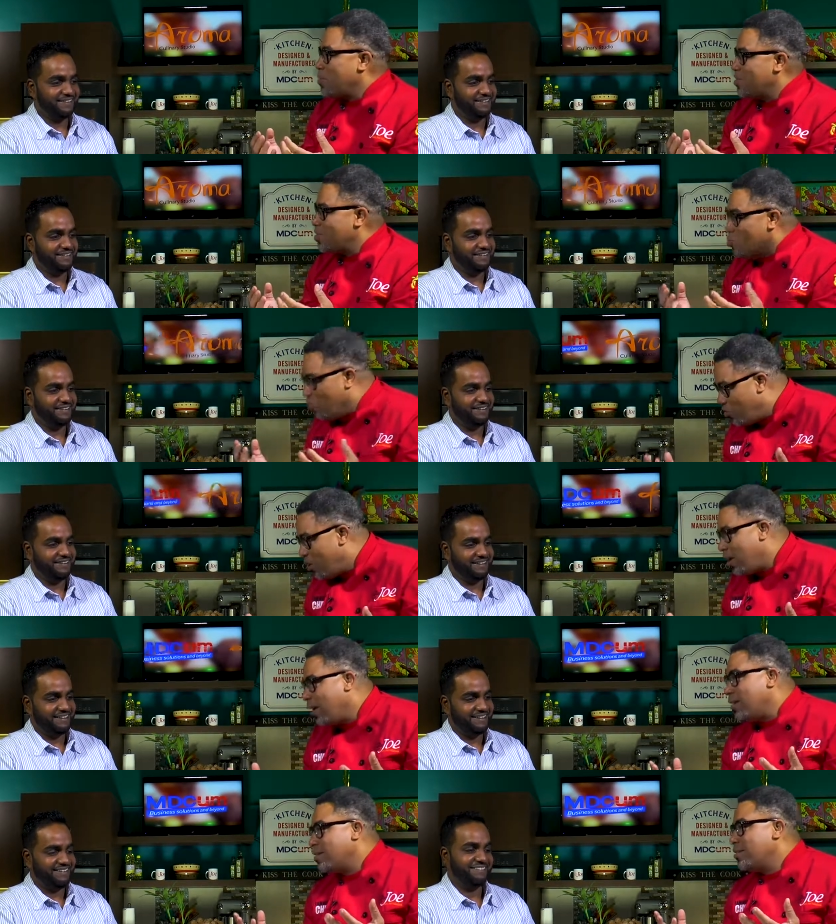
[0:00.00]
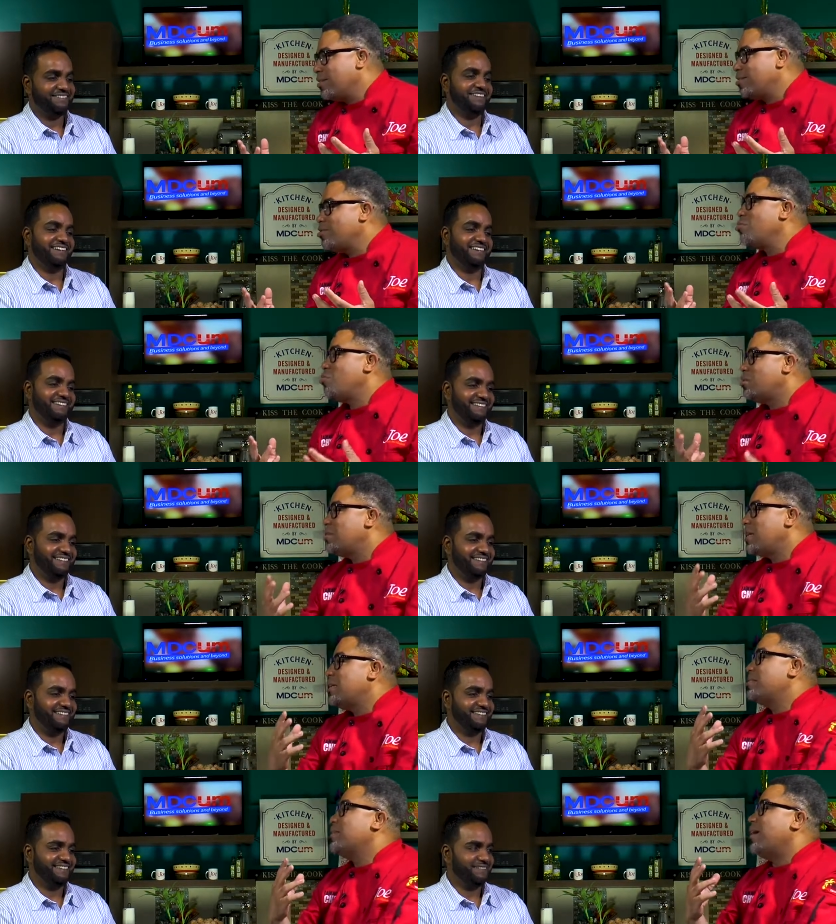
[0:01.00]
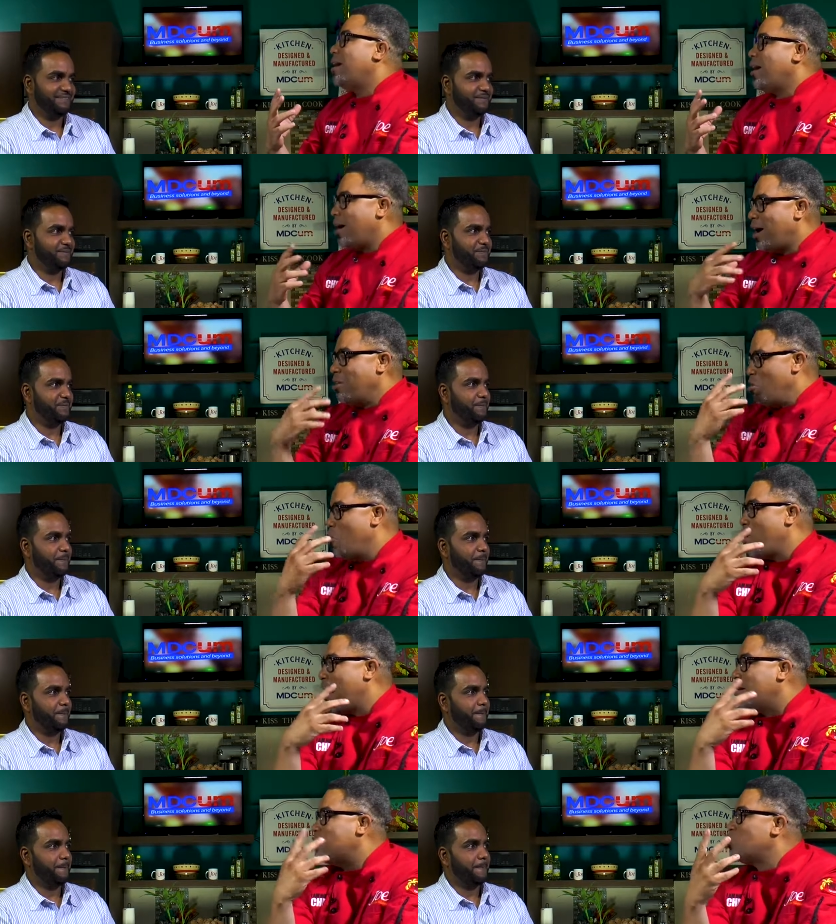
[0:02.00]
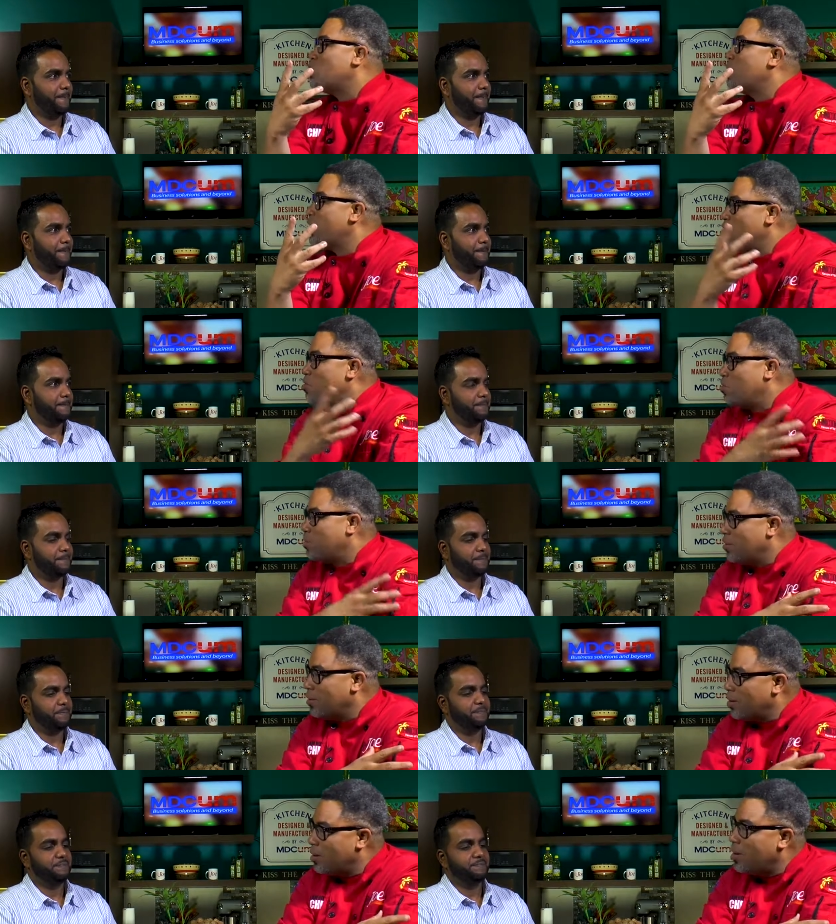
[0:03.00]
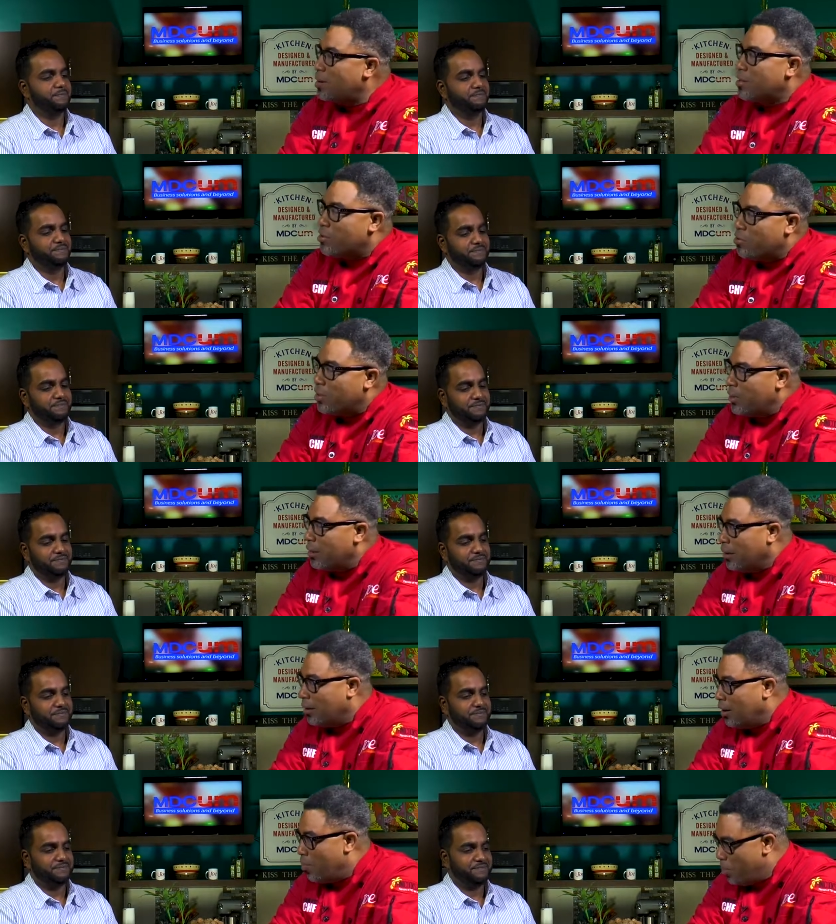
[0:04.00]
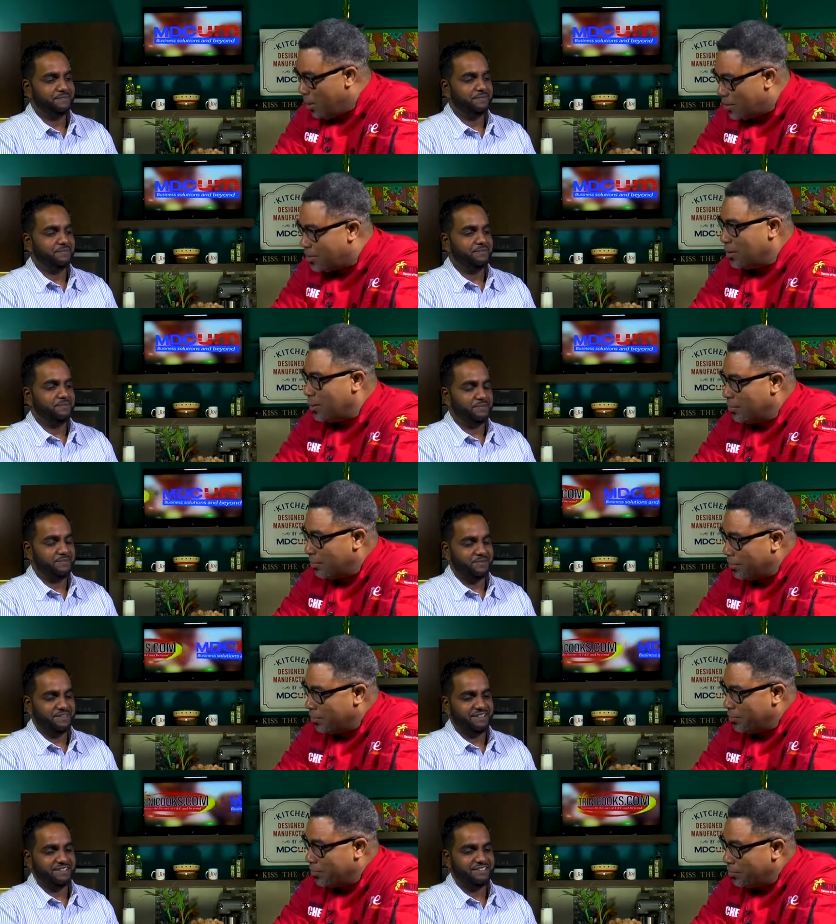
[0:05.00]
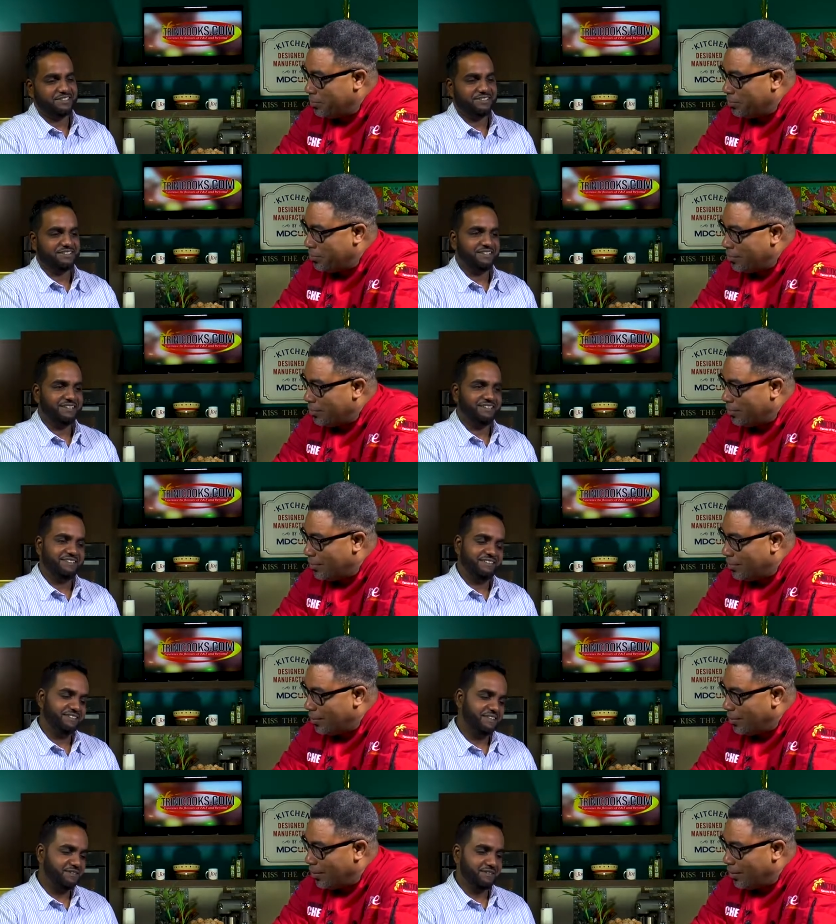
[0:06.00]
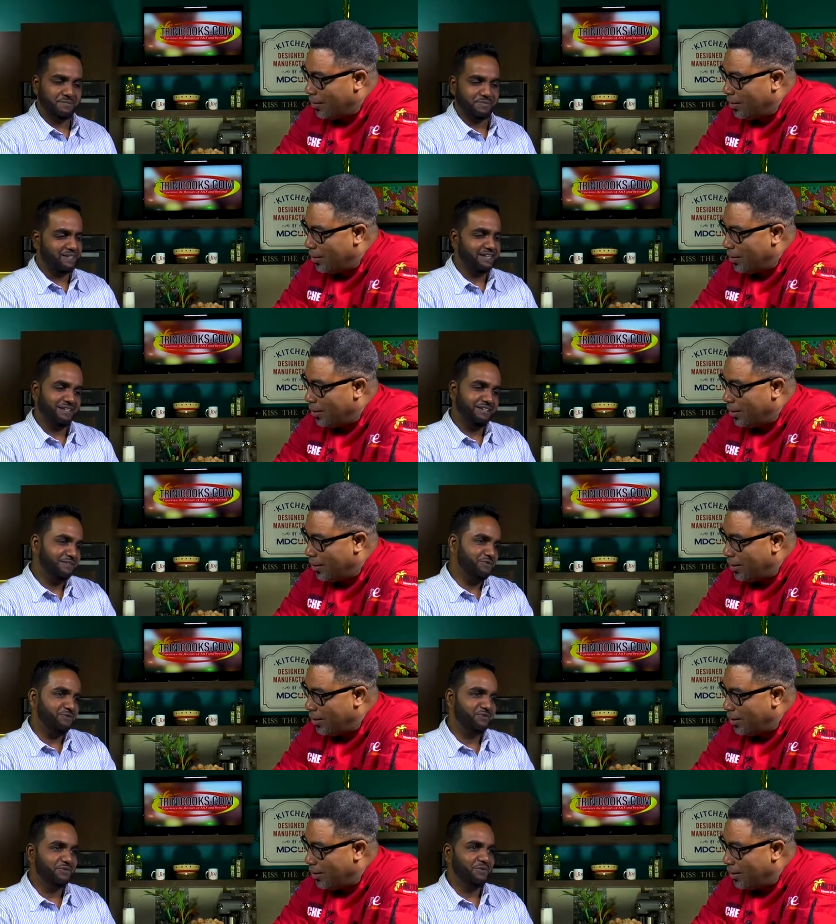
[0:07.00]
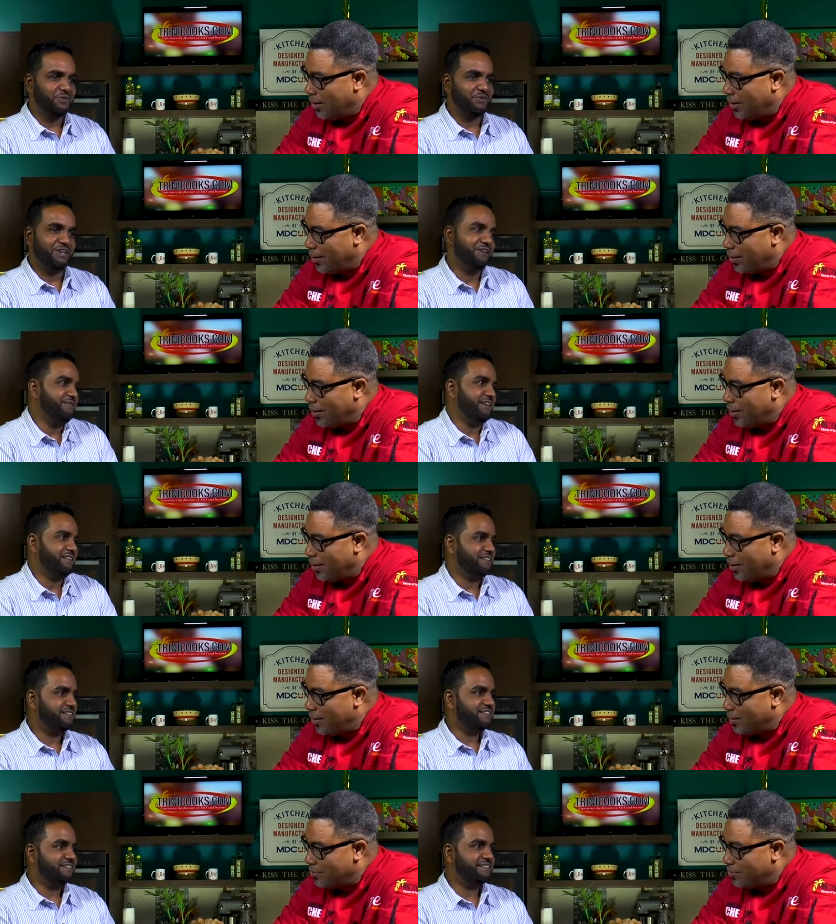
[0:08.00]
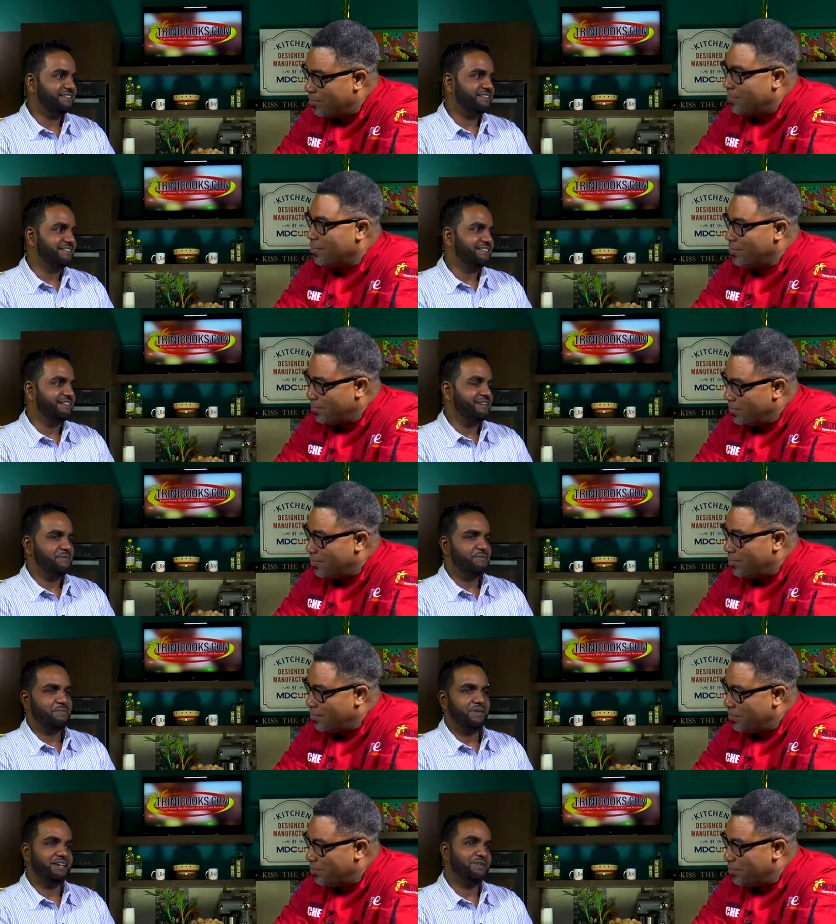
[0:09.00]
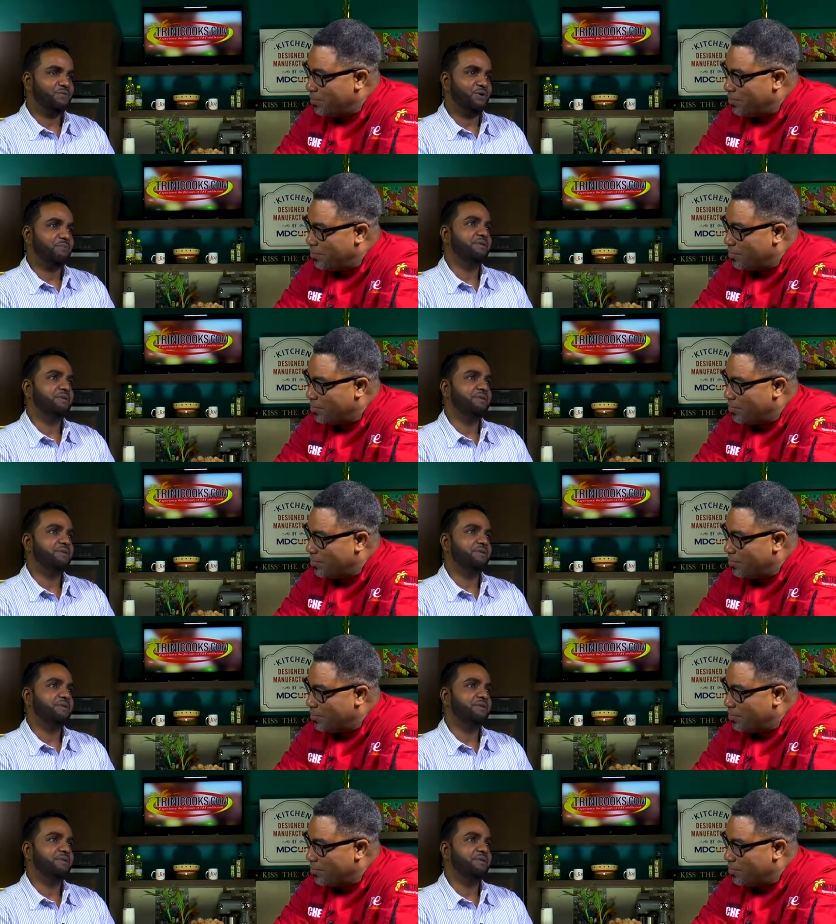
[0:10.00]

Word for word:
Speaker 1: souffle. Right. So those things are now kind of showing your culinary ability.
Speaker 2: Well, it's just uh, to take something and reinvent it, make it more